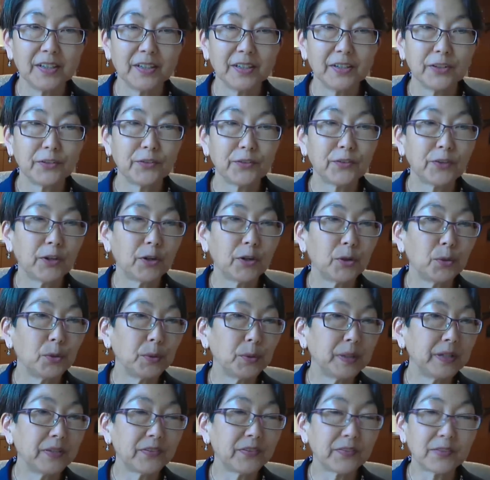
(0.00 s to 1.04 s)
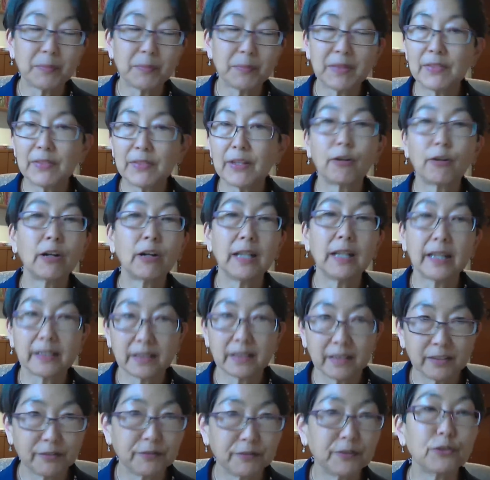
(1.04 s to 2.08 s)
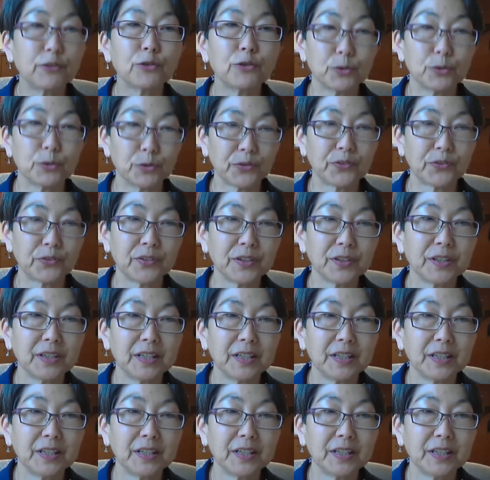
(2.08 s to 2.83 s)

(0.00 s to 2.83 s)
So it's something that our elected officials